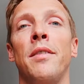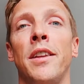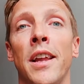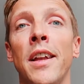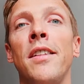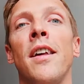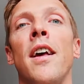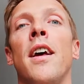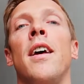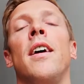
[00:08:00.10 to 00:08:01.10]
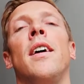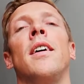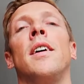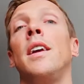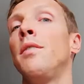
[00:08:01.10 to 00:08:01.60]
in that.
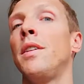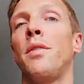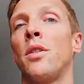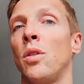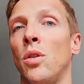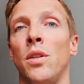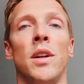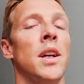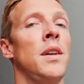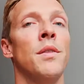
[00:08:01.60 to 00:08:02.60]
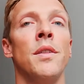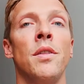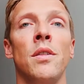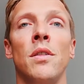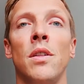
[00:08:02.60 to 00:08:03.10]
Even if you're older, even if
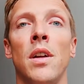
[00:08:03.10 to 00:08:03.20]
you